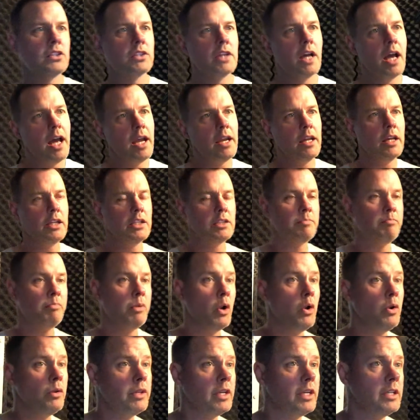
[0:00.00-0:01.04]
said it's
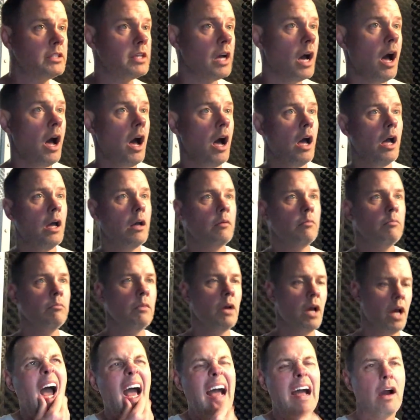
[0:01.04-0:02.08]
boothy
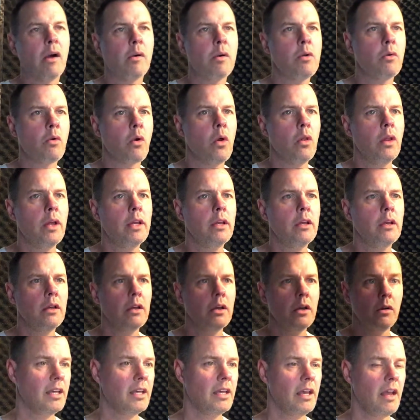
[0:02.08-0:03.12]
time. Are we rolling?
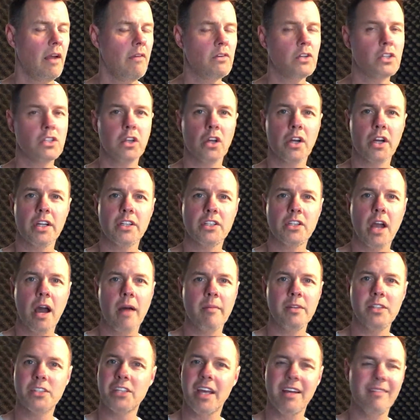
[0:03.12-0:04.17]
You ever just look at a
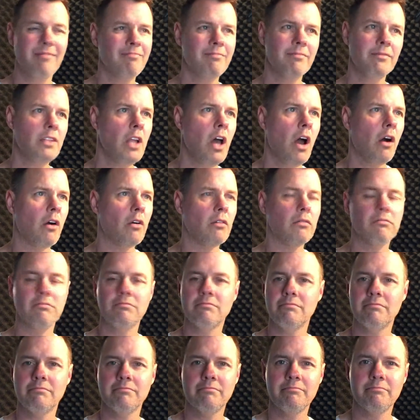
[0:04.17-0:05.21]
job and you say, "No,
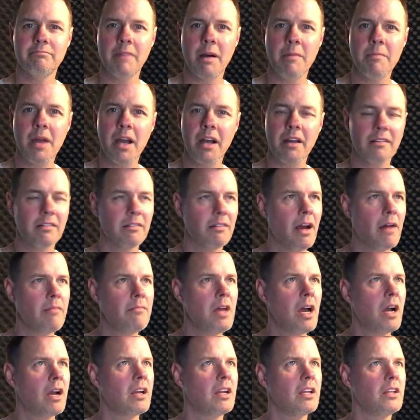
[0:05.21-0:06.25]
I'm not.
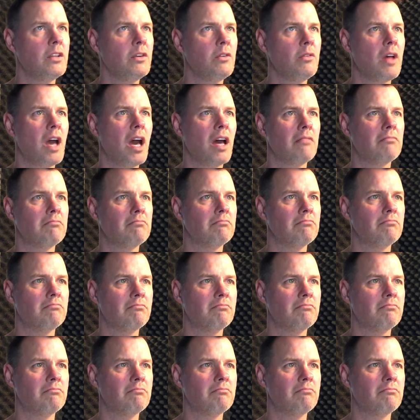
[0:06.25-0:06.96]
I'm not going to do that."